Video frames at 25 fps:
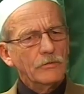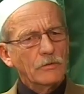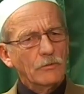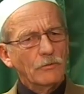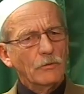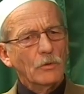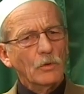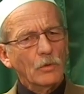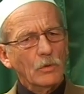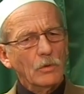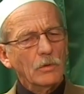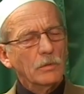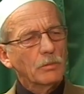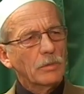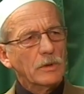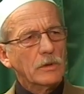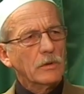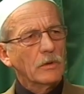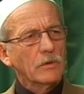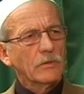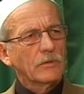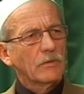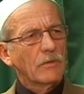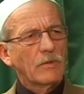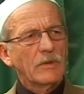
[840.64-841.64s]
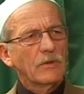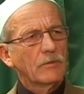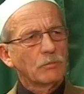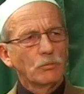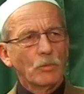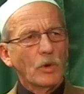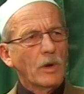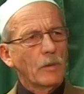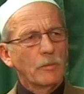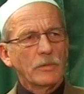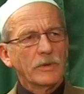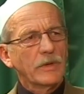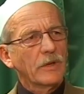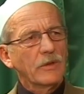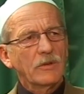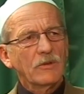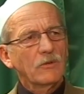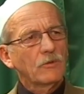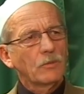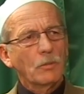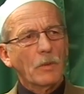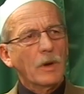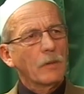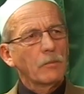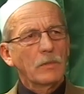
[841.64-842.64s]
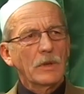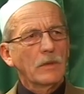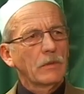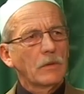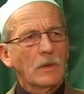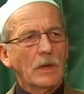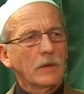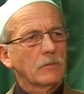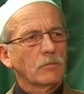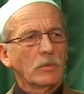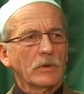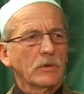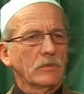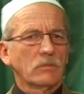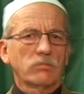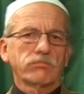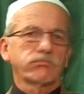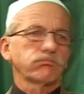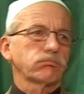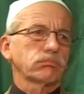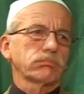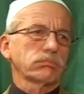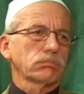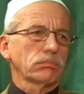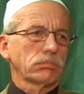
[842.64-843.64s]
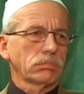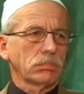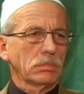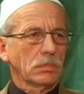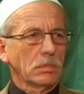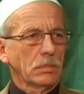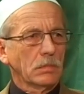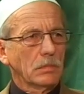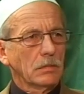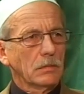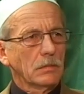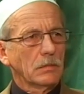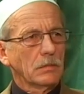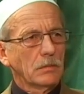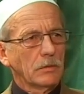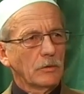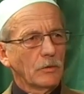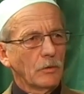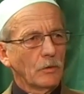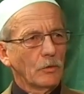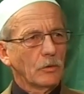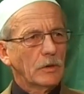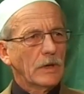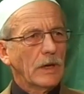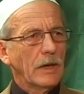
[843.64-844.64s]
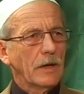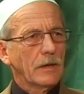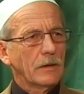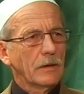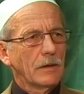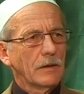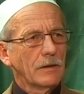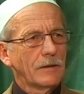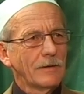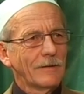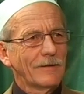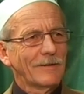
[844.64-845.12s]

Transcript: of all, because this Mohammedanism, I mean, that was, who cared?